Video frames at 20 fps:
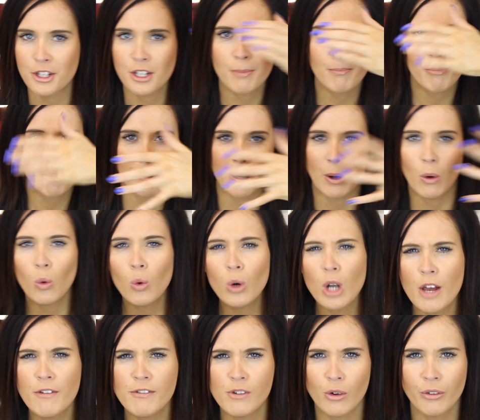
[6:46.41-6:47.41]
You can pop it
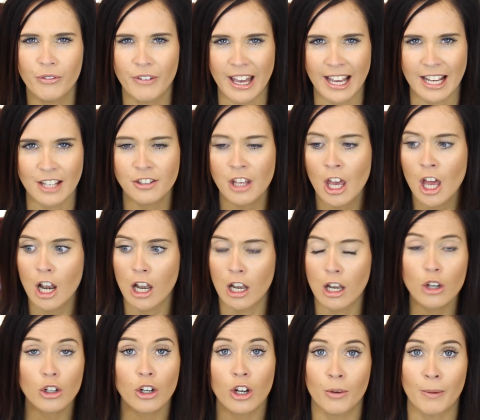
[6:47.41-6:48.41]
all over your face,
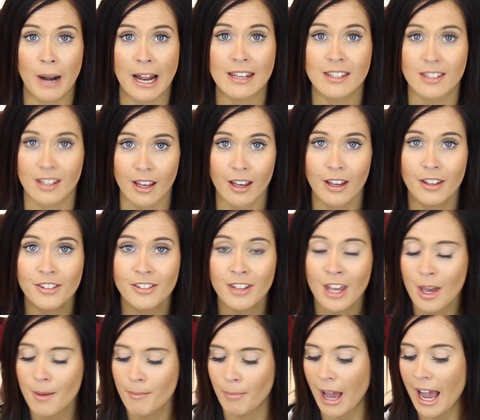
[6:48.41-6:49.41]
look horrendous,
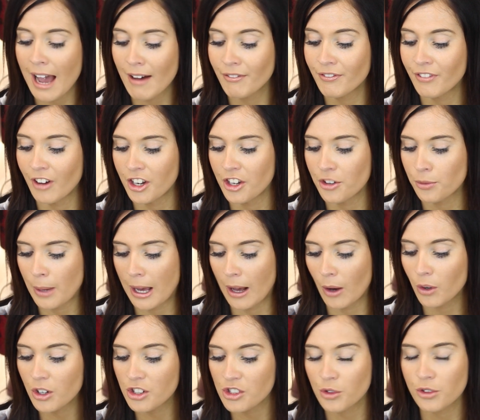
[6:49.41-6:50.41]
but have fun as
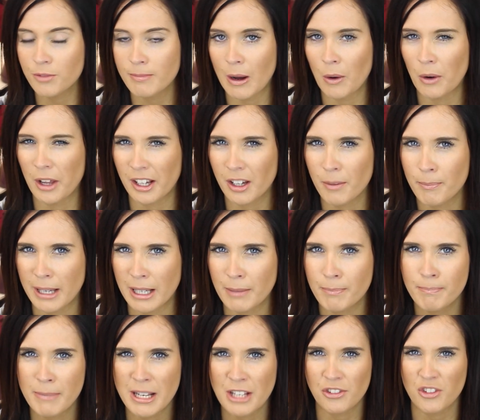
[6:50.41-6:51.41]
well because you'll smell like a
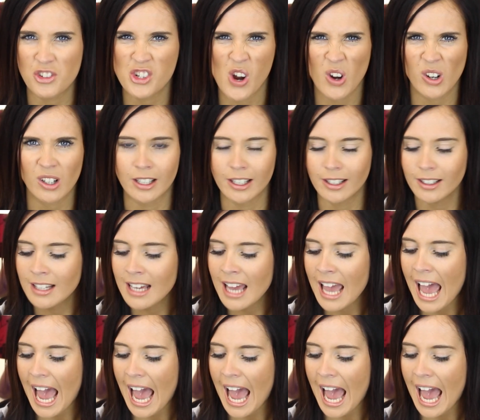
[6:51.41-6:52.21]
big piece of chocolate.